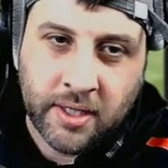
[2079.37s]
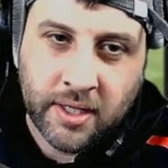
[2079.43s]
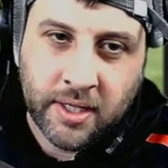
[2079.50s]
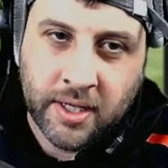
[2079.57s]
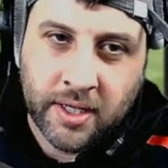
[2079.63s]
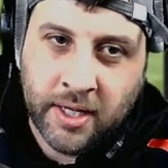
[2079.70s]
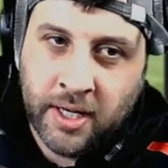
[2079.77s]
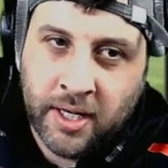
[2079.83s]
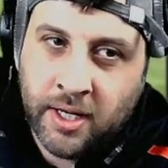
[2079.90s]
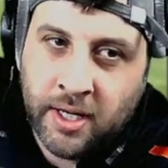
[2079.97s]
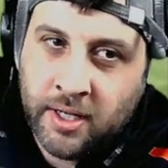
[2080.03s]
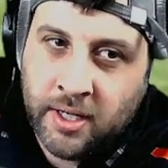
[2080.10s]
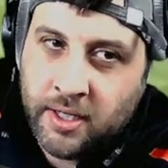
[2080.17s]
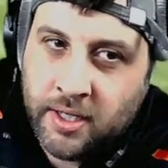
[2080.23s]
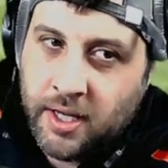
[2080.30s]

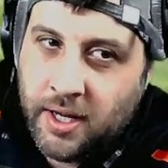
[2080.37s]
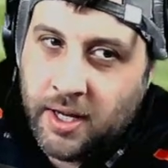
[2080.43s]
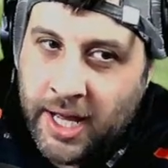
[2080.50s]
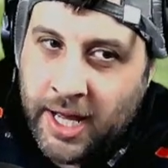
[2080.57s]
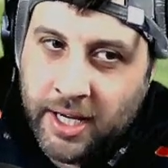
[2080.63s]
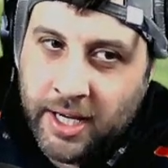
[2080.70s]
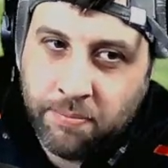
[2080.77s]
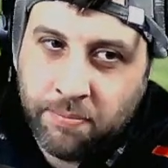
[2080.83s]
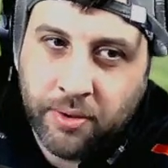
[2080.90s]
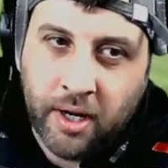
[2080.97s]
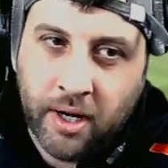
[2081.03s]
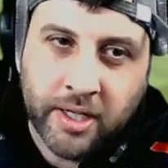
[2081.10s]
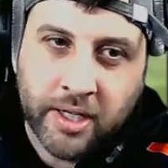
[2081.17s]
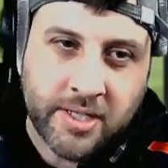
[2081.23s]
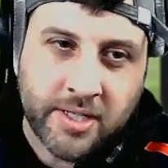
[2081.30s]
Ali
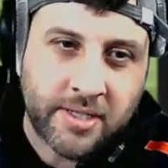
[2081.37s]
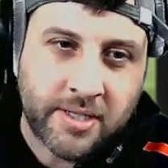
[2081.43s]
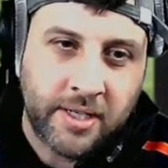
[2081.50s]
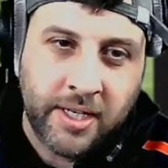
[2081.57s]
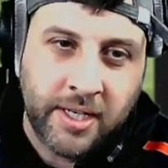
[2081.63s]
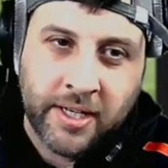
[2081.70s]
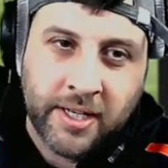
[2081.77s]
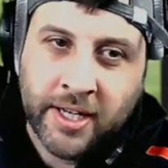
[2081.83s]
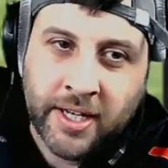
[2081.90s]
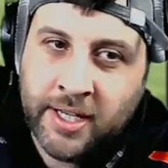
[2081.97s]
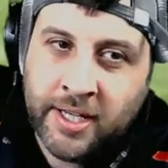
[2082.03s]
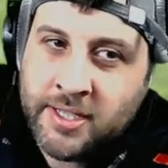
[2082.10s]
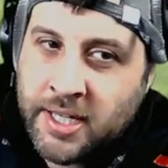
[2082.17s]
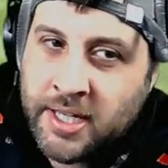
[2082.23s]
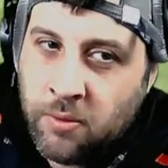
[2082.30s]
Price is
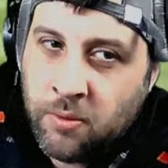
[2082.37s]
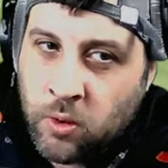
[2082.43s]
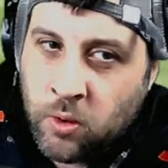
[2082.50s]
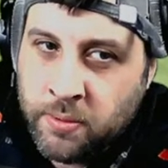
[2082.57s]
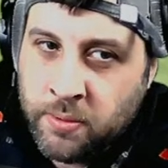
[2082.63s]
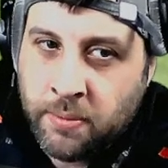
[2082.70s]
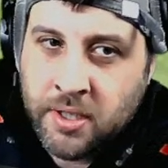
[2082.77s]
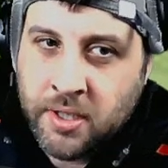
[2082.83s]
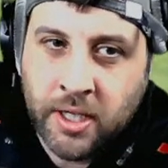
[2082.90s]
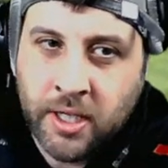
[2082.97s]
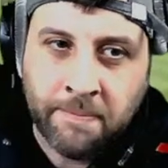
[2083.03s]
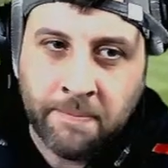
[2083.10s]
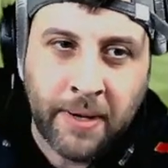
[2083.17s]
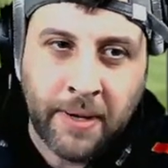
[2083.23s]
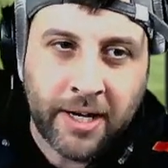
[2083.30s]
getting warmed up to come
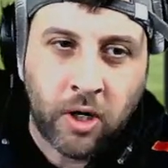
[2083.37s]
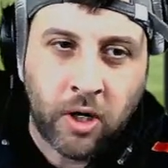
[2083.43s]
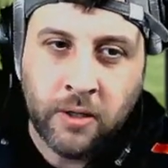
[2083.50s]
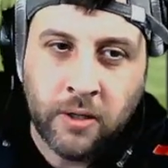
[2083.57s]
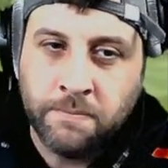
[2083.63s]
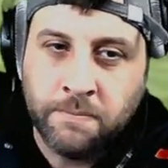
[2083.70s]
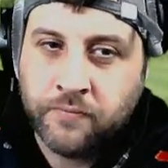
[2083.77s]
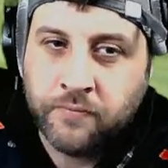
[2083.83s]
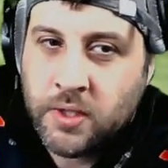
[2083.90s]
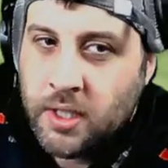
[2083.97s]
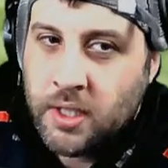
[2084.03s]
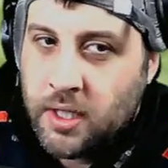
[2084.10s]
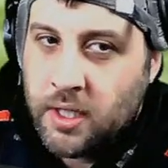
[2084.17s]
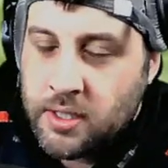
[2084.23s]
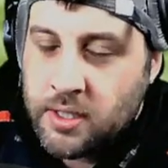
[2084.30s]
back on.
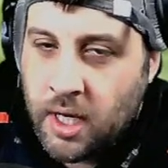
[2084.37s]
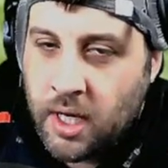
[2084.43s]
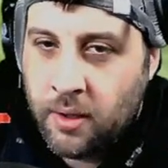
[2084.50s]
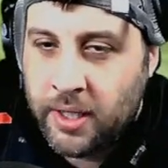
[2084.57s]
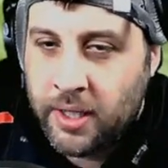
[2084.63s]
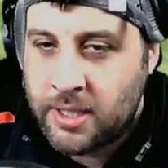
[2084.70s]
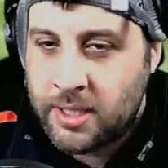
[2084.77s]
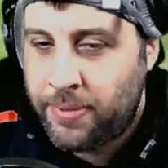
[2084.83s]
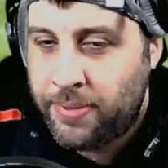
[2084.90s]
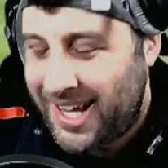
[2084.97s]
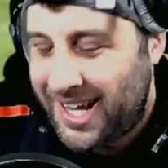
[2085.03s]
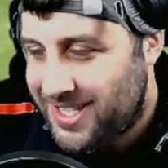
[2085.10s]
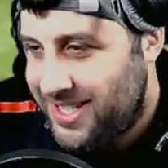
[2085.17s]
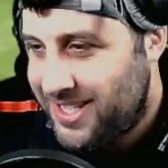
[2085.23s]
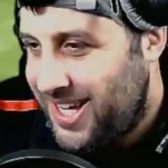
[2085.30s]
So he's passed
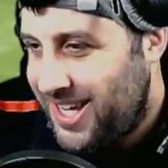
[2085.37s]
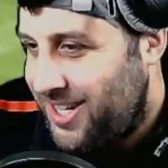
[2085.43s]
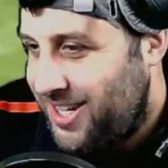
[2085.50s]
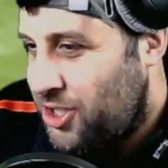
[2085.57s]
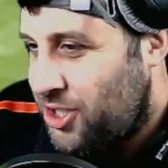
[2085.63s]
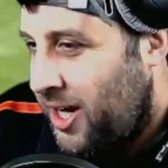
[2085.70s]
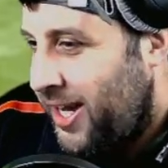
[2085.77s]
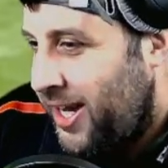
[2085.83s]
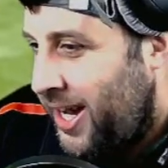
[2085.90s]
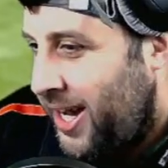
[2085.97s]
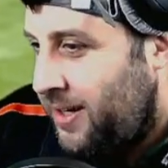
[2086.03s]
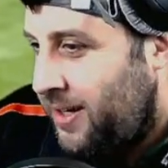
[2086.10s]
his HIA.